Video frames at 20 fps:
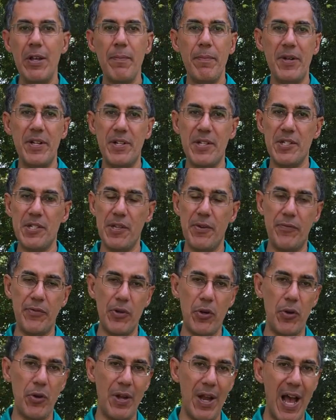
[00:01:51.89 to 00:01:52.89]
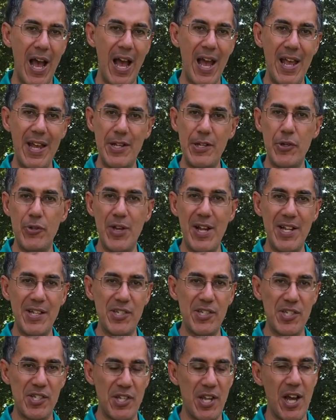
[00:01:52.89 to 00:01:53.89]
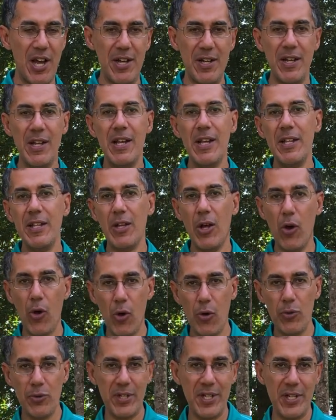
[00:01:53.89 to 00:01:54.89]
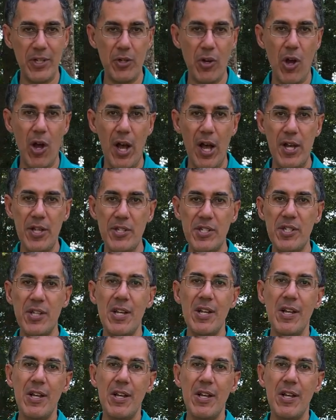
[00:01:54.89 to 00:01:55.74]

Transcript: because if you're not and you get stuck, the holding costs,